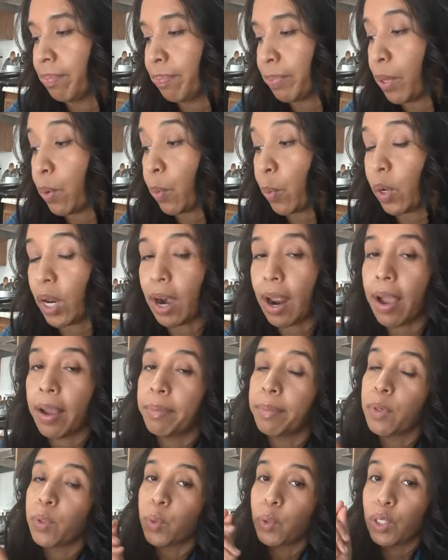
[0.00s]
But what
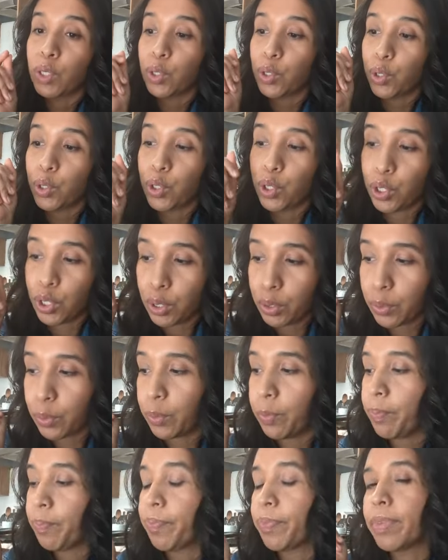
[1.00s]
I'm going to
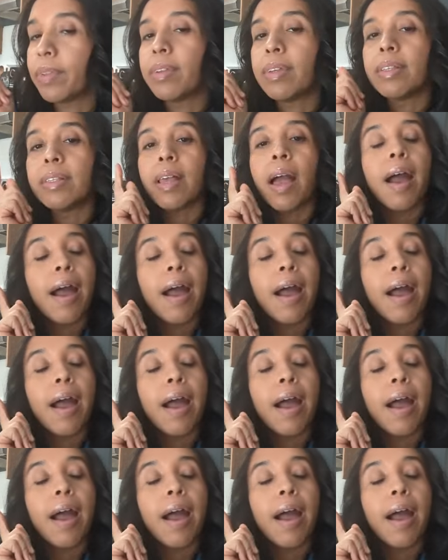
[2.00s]
do is